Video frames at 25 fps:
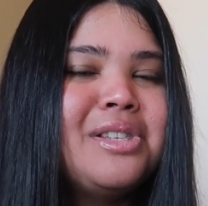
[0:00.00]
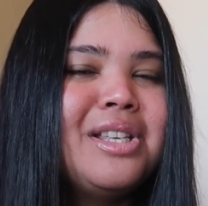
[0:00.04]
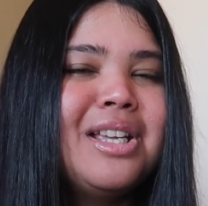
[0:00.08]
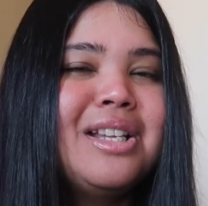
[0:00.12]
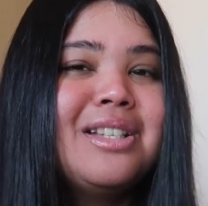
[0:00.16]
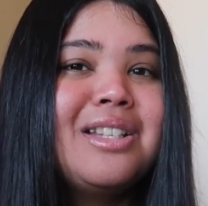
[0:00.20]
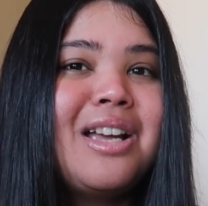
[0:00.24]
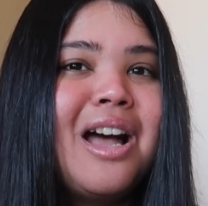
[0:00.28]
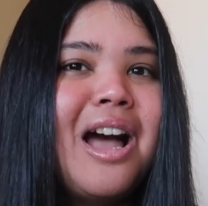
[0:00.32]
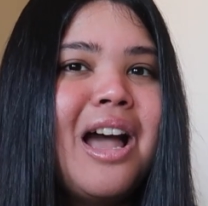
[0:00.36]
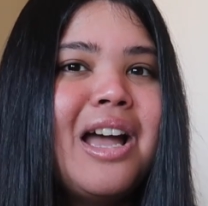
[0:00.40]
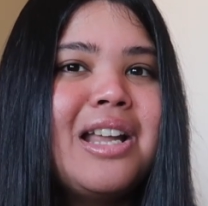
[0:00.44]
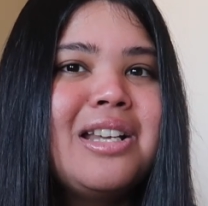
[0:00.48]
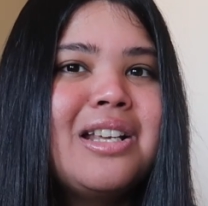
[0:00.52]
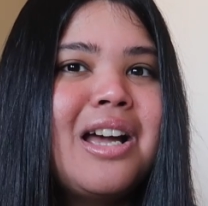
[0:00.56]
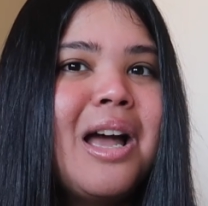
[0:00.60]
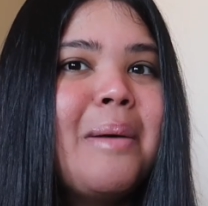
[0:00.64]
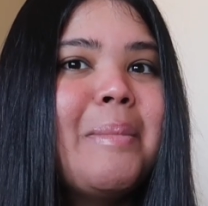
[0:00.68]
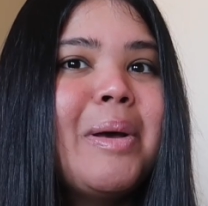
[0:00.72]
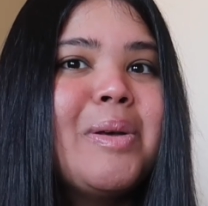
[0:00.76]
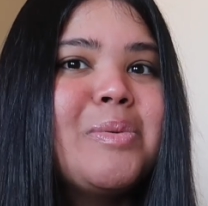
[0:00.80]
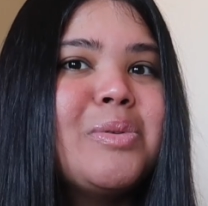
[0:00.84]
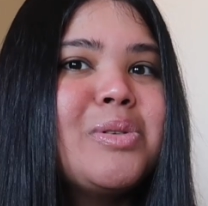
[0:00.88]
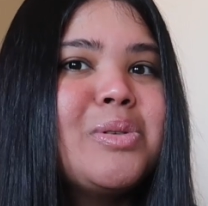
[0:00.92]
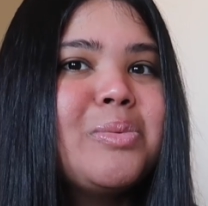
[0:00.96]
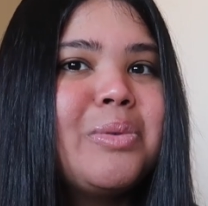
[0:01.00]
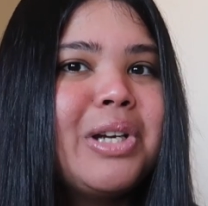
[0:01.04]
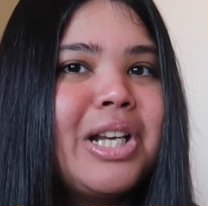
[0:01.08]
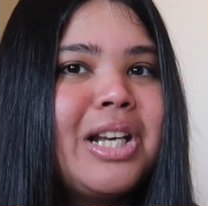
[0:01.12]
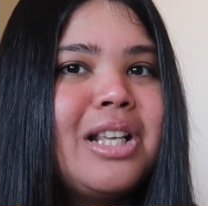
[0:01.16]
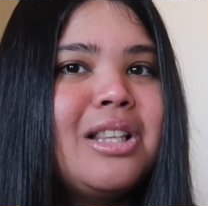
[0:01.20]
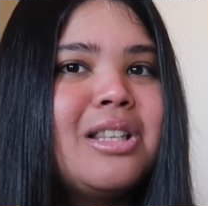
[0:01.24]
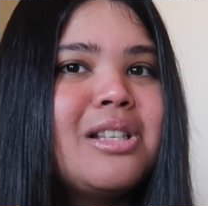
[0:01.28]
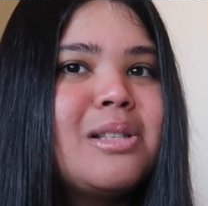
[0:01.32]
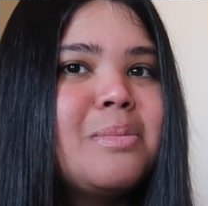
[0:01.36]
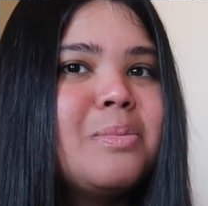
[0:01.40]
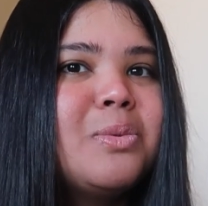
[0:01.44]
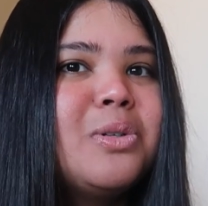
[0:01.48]
the entire time I was
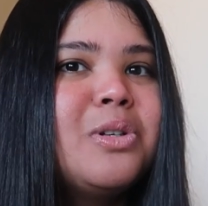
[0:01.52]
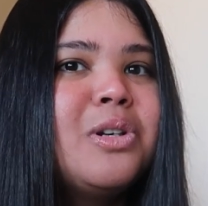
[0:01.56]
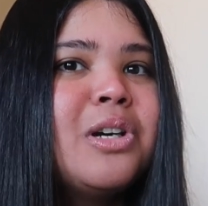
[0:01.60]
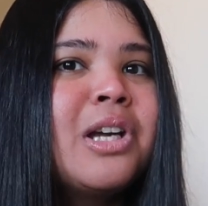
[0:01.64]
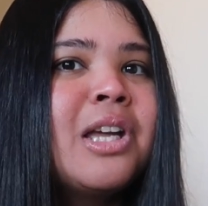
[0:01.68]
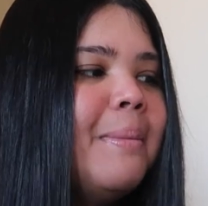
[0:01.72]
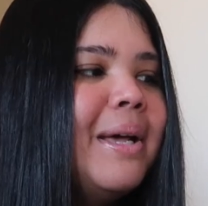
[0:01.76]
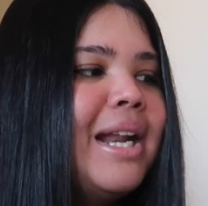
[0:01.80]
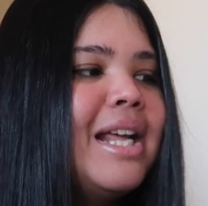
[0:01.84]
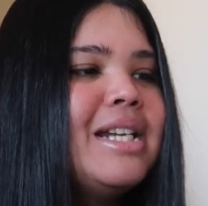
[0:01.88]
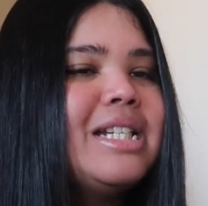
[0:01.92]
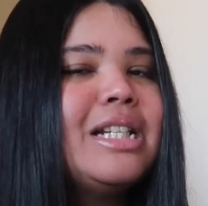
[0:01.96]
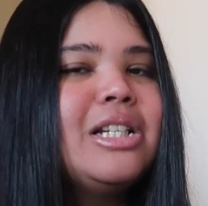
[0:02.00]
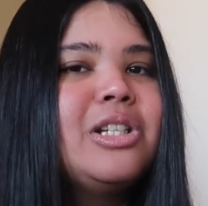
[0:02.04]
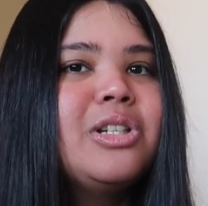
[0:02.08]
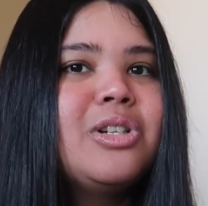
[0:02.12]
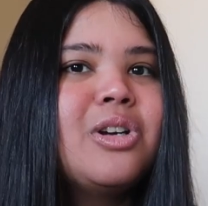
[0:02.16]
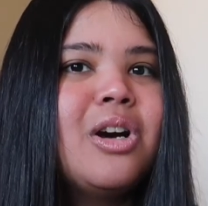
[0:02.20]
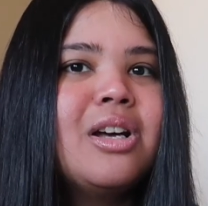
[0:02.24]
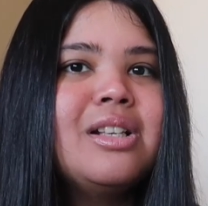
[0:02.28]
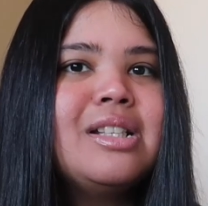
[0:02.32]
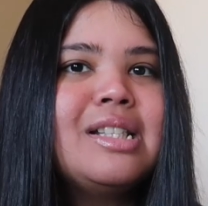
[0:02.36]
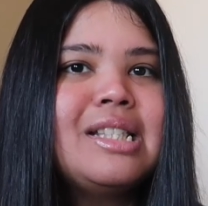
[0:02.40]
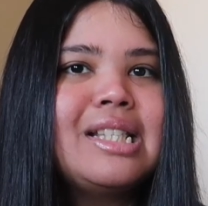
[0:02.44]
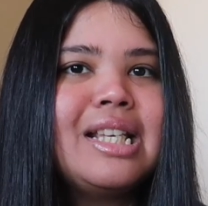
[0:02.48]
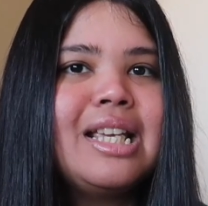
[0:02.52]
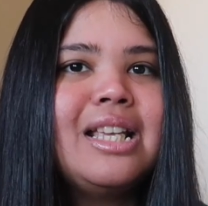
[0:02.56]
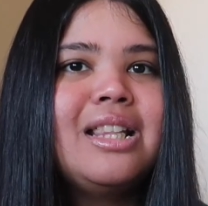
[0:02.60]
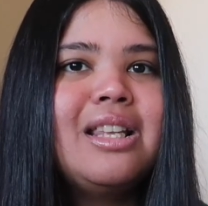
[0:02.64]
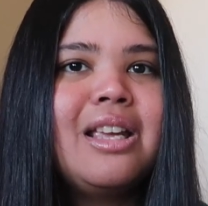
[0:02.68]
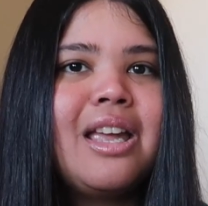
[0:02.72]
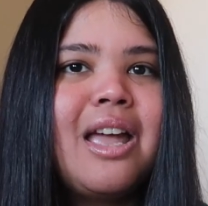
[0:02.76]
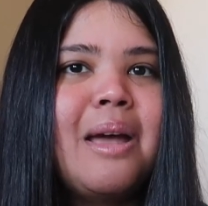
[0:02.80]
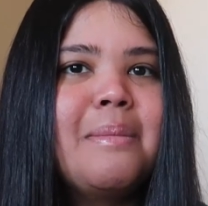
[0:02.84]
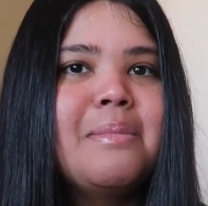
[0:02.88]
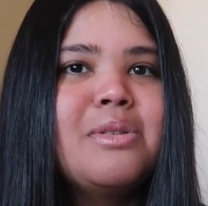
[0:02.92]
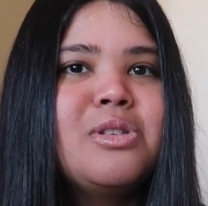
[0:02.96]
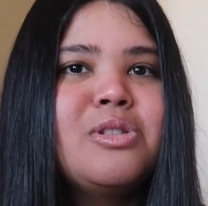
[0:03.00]
reading this book, but I did not see the
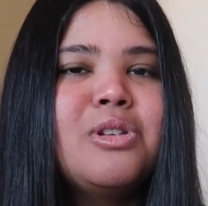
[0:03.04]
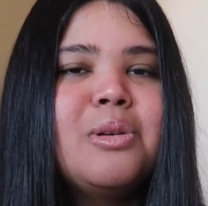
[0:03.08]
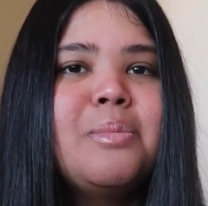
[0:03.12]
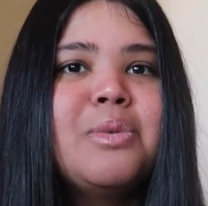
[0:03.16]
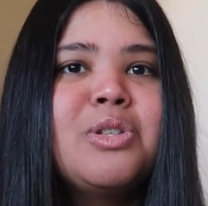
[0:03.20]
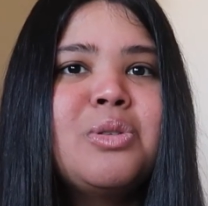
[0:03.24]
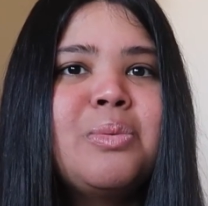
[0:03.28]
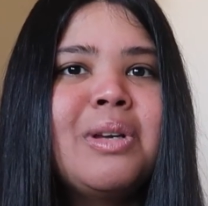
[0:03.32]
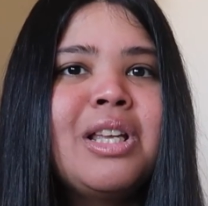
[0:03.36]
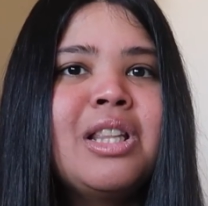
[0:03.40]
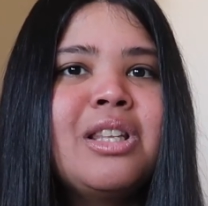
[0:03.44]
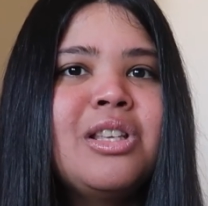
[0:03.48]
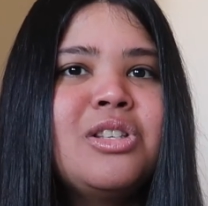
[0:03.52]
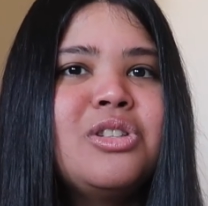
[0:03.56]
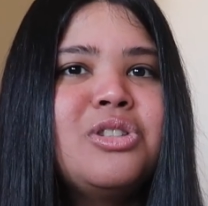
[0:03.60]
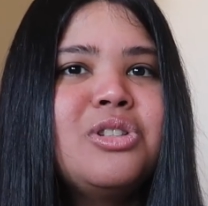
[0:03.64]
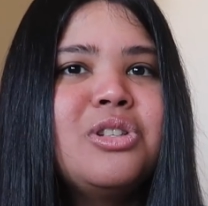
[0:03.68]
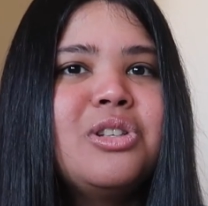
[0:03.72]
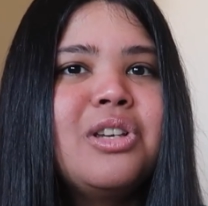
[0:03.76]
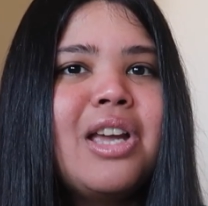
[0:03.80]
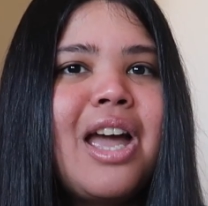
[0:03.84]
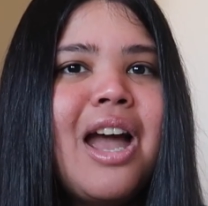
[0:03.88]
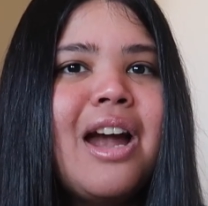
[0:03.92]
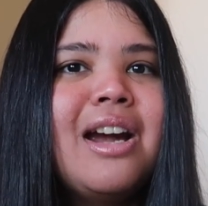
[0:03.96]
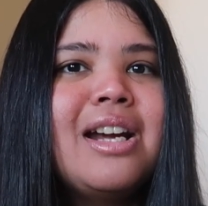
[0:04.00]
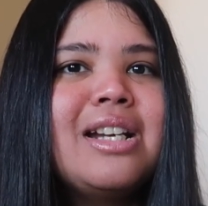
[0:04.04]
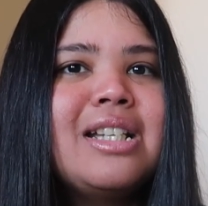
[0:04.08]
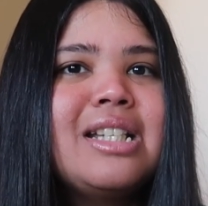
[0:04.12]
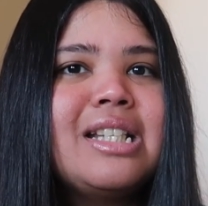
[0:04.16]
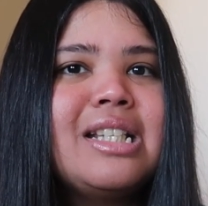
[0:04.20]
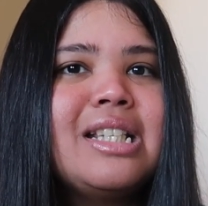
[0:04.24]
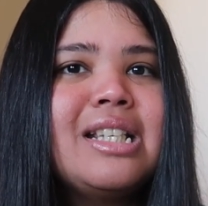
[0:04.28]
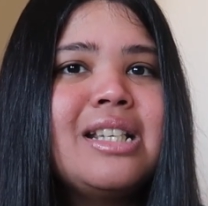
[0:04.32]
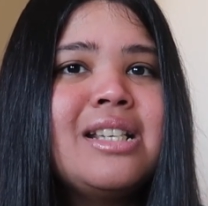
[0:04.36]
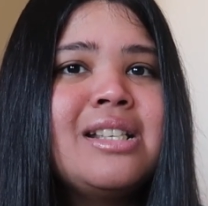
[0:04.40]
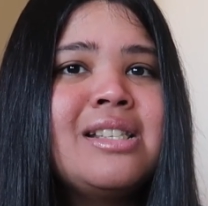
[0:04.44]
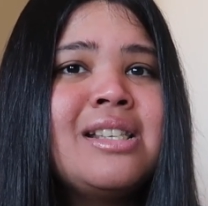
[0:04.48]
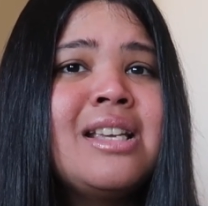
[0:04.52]
chemistry between these two
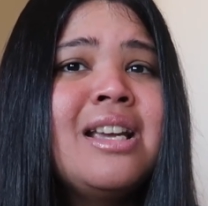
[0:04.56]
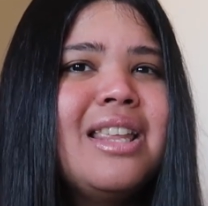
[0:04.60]
characters.